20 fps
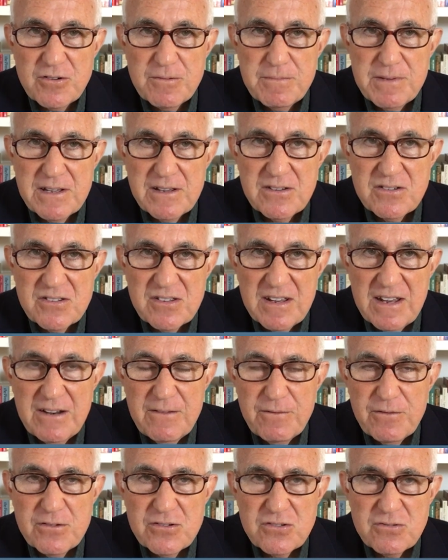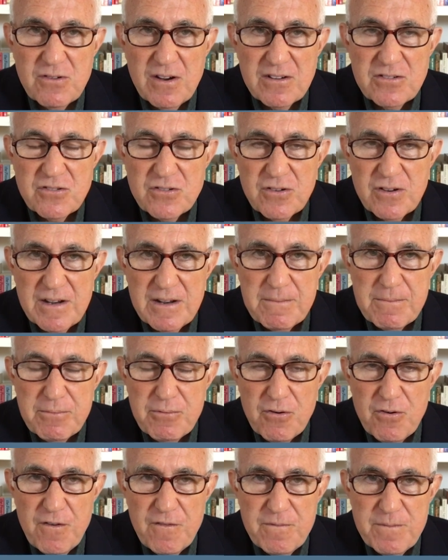because infrastructure
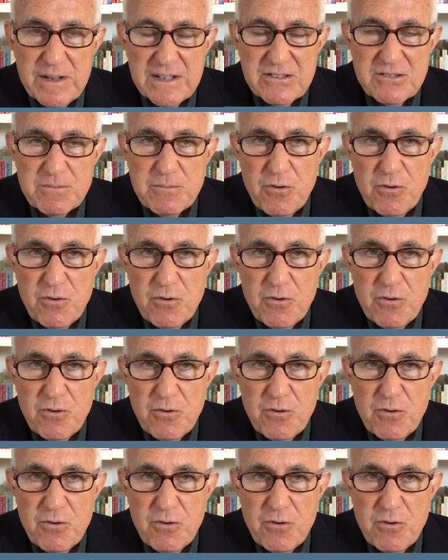improvements,